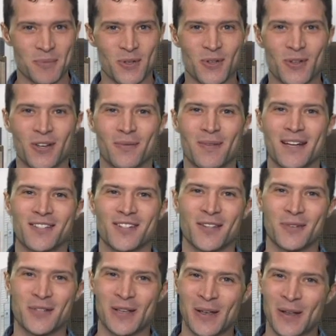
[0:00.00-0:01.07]
So you can imagine there
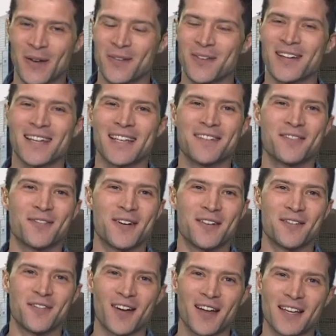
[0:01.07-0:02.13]
was a lot of relief when
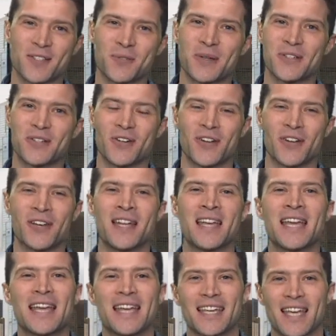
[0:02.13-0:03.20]
it finally switched on,
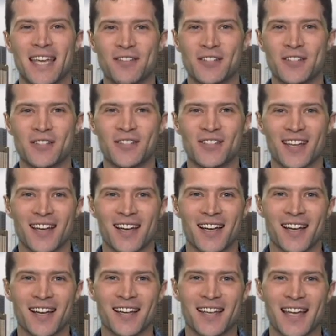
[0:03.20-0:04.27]
gave its
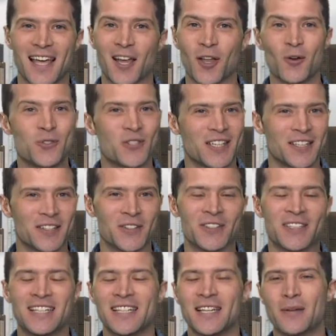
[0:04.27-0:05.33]
hello
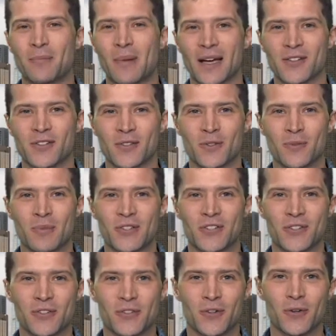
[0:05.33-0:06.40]
signal back to
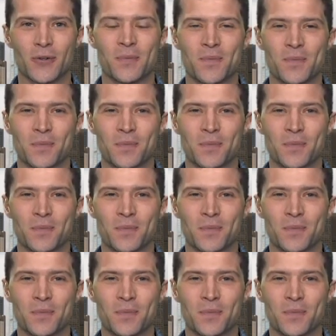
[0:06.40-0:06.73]
mission control.